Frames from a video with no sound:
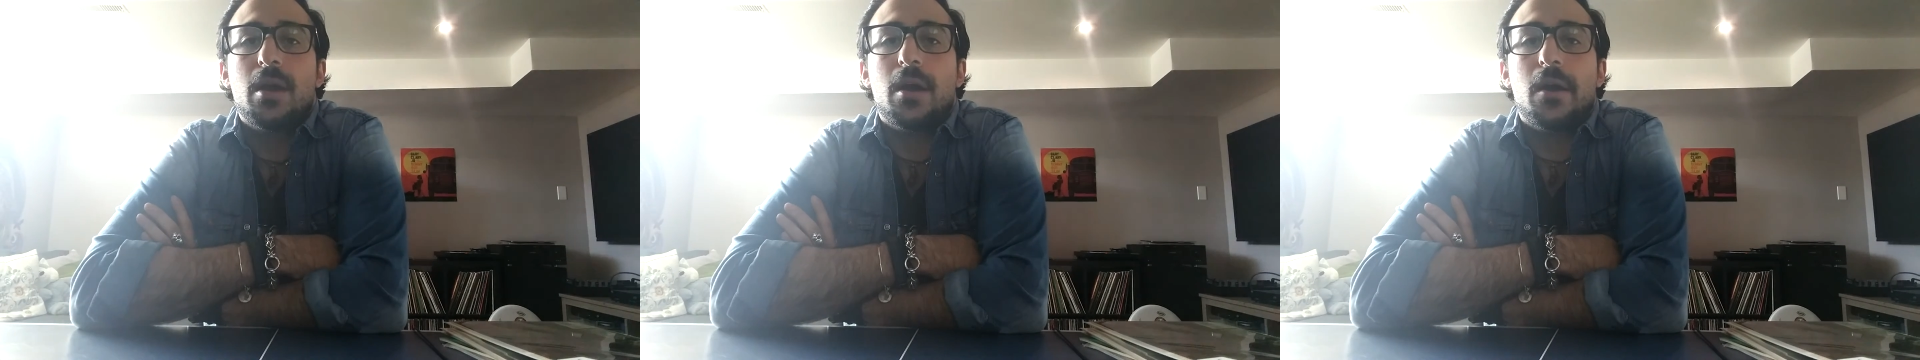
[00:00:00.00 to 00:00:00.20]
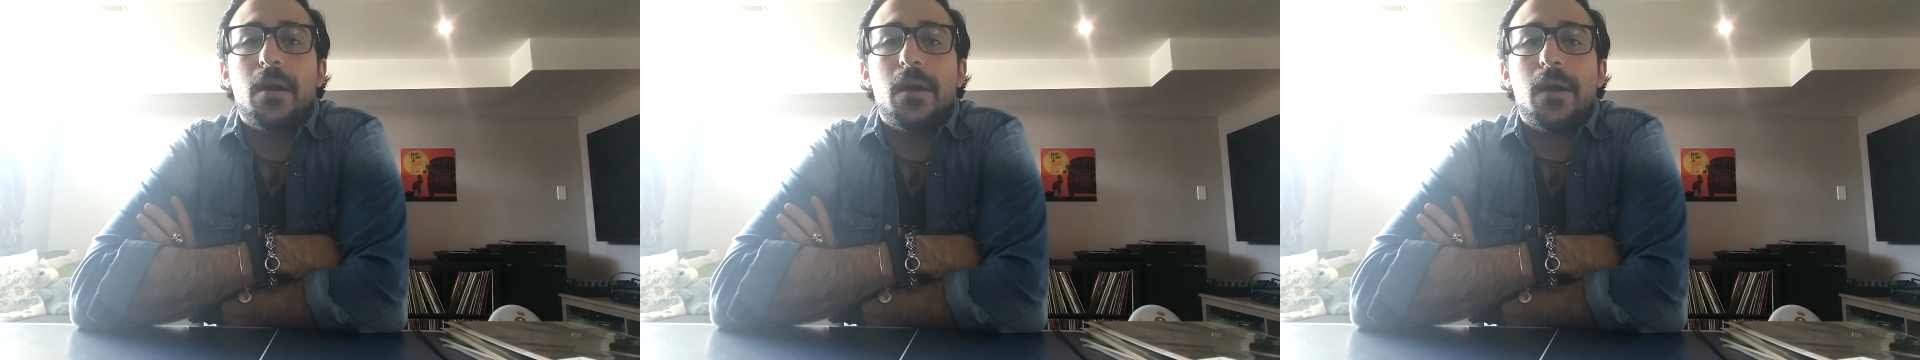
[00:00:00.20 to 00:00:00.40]

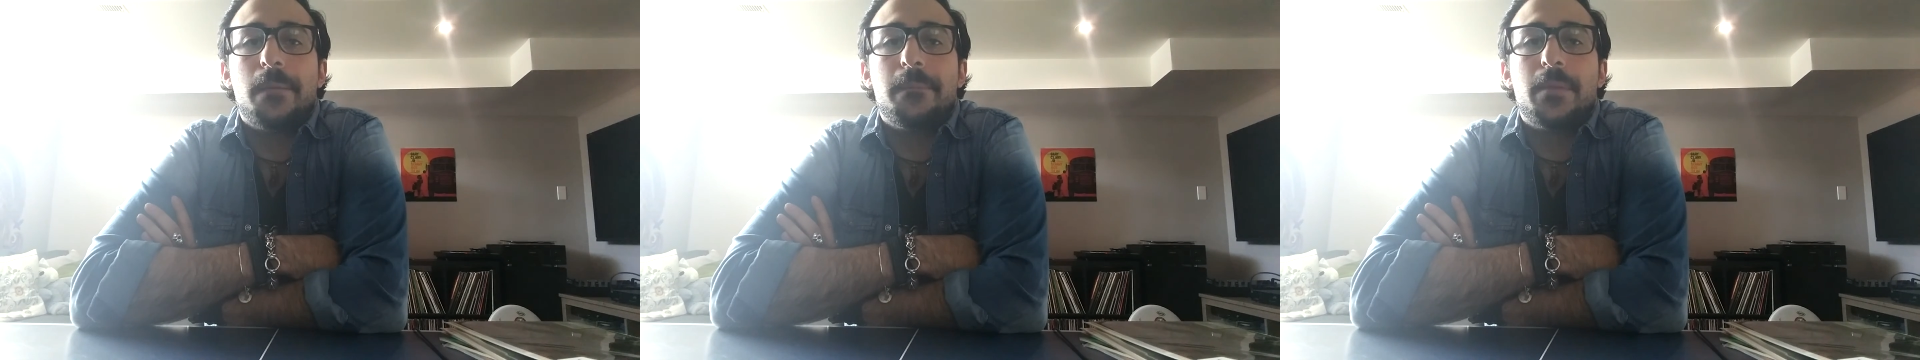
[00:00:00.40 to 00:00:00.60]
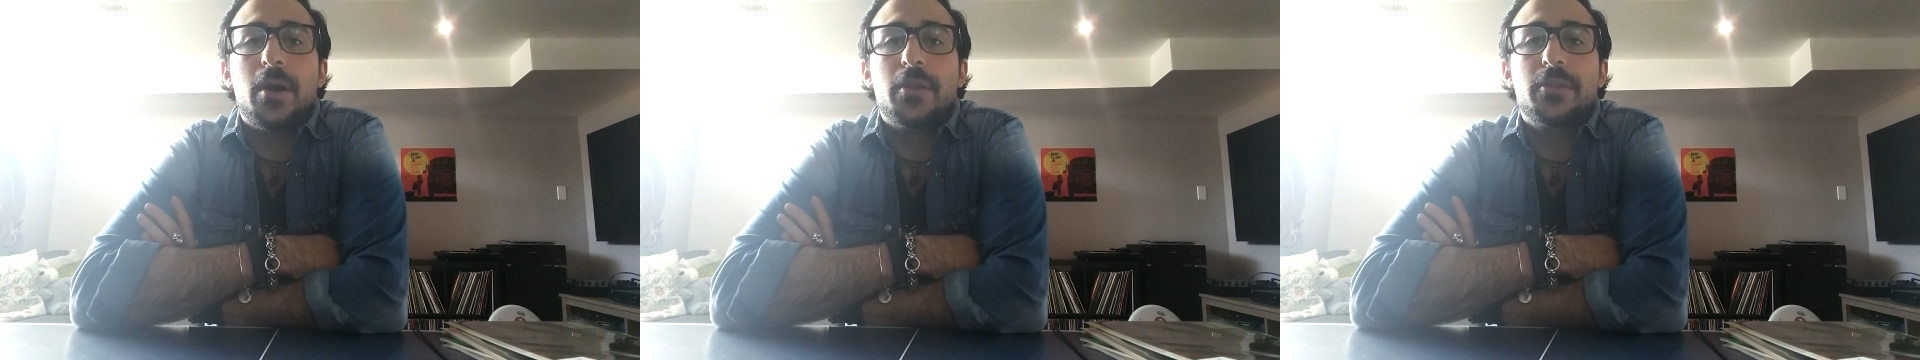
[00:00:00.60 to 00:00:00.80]

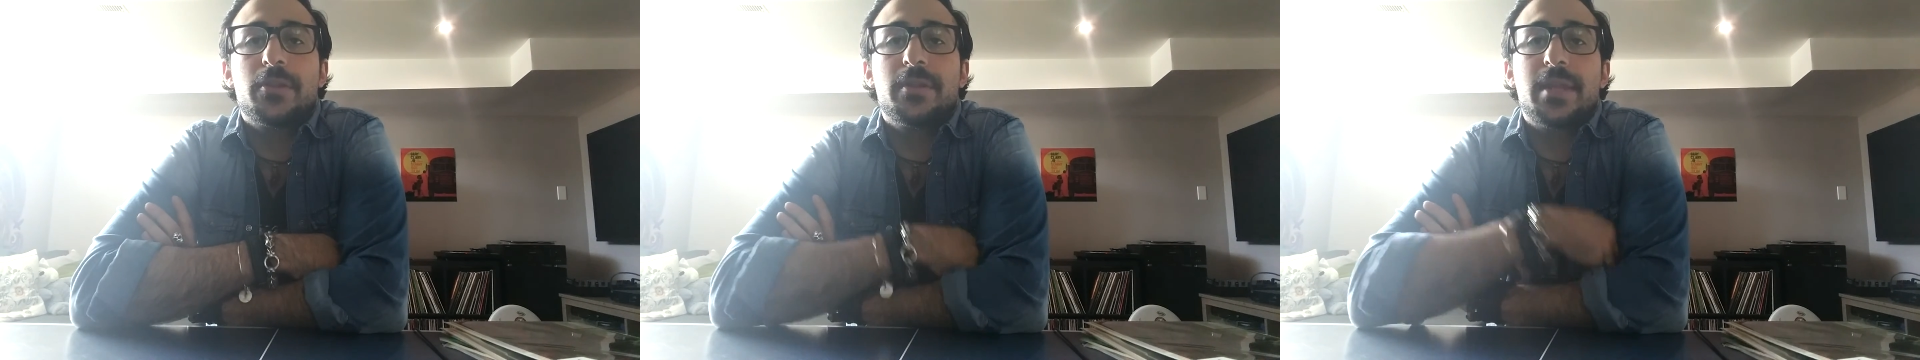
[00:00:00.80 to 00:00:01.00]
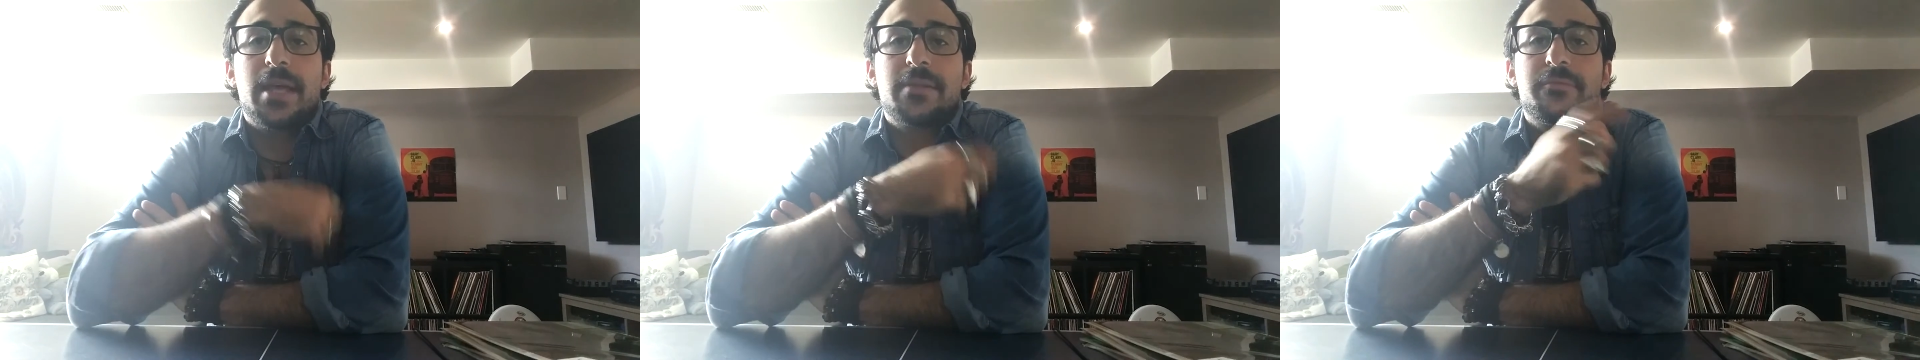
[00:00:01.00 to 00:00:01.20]
Other
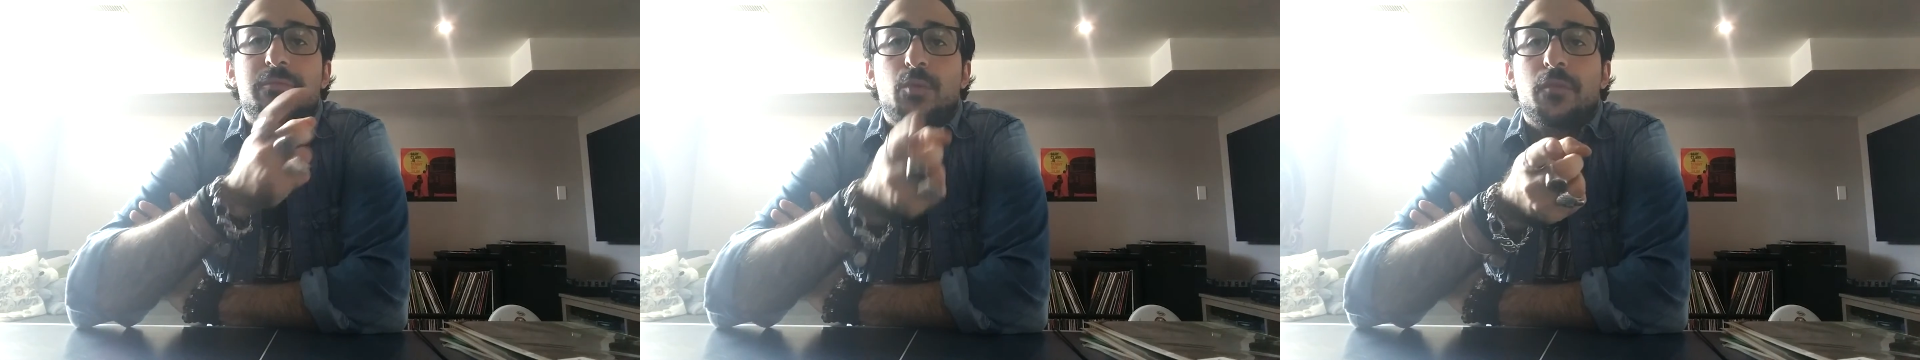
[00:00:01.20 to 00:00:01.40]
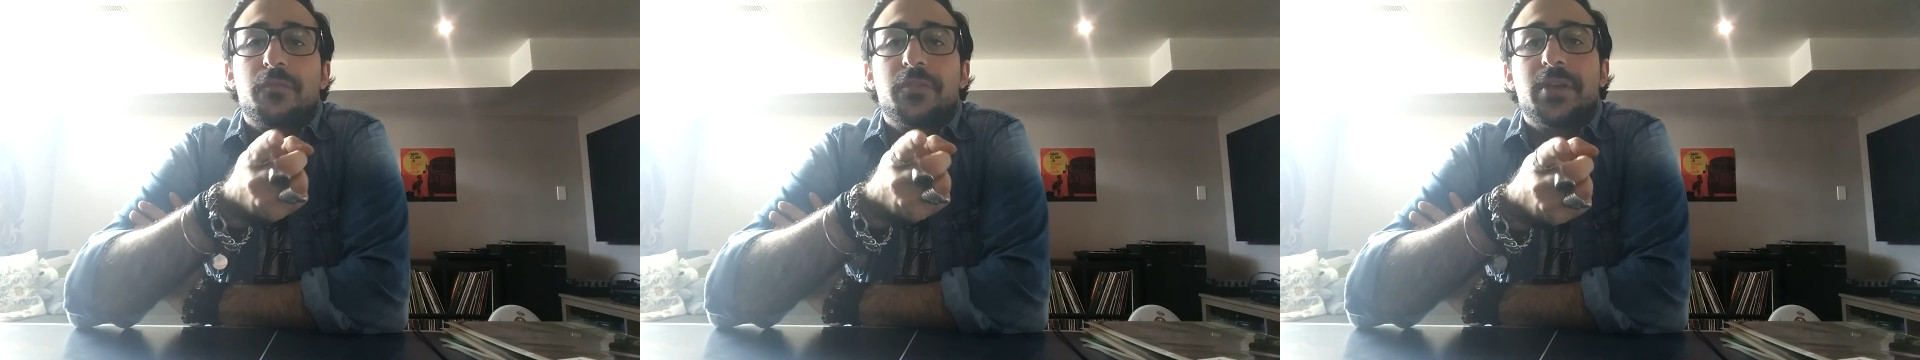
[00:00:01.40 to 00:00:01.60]
than
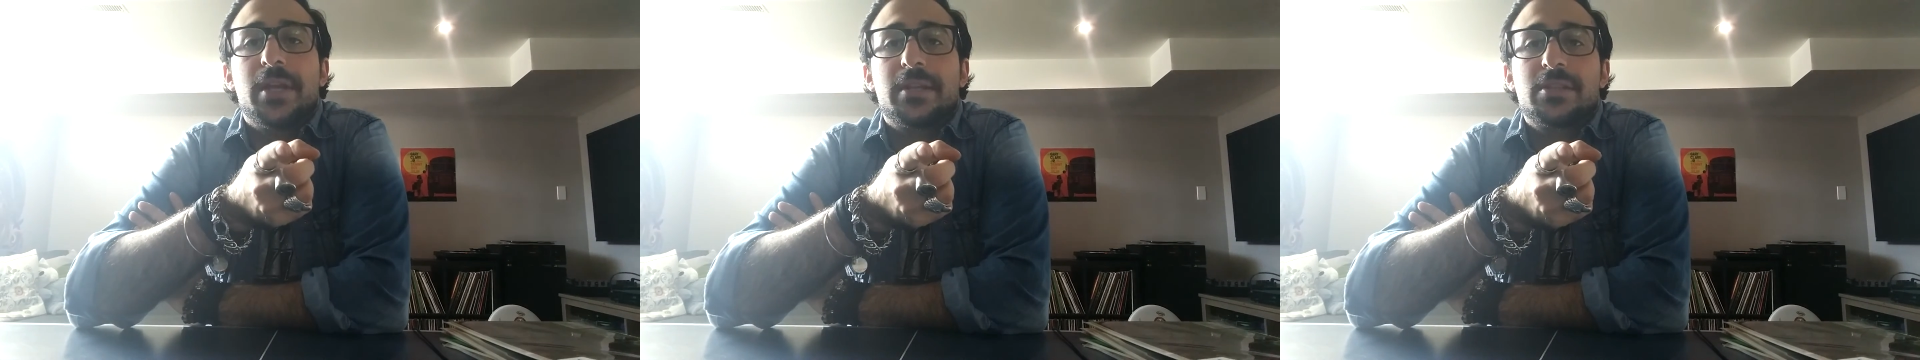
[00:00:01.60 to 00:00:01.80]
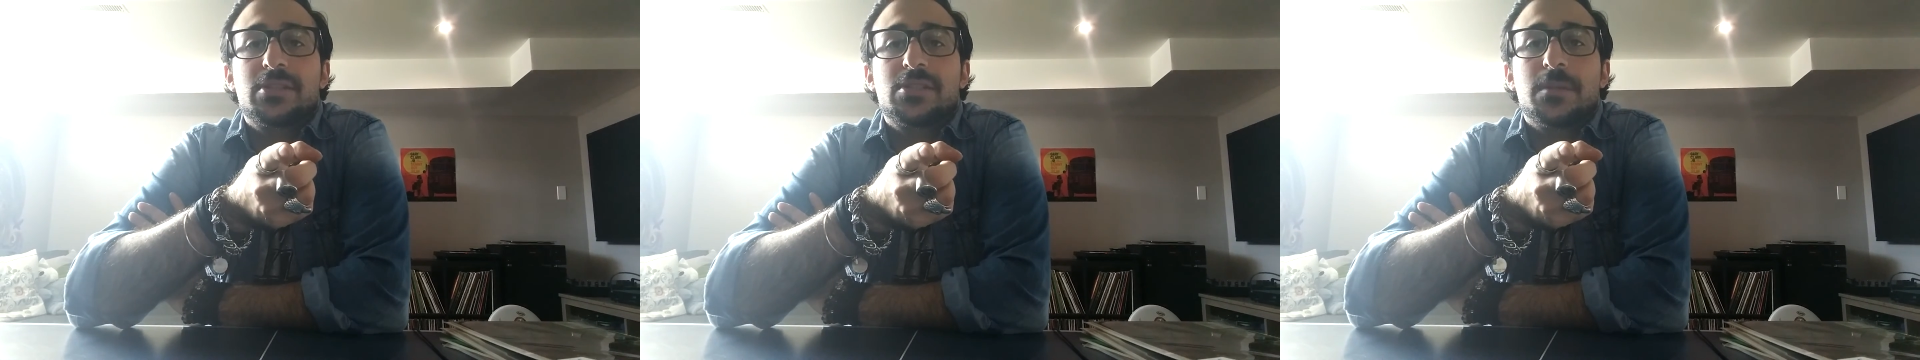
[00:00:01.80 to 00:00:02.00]
that, don't forget to